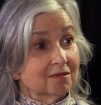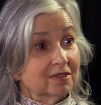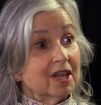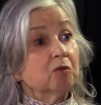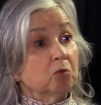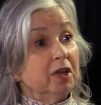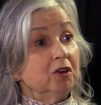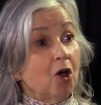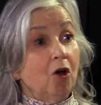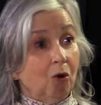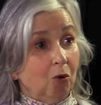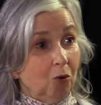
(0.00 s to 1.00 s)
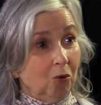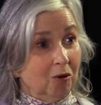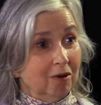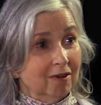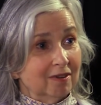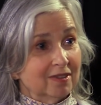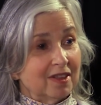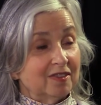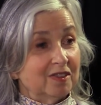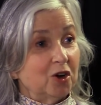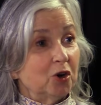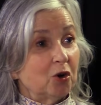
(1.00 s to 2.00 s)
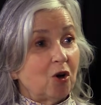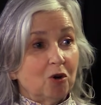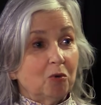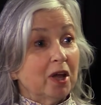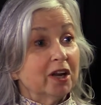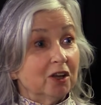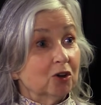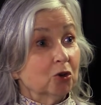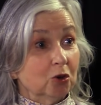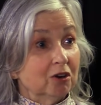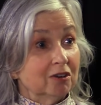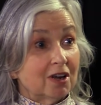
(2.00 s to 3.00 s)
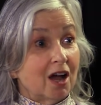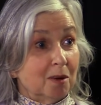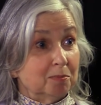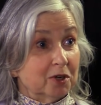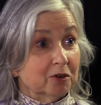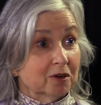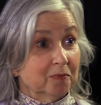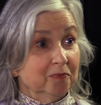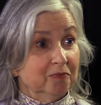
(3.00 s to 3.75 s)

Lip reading: then we know that they're already a good adopter.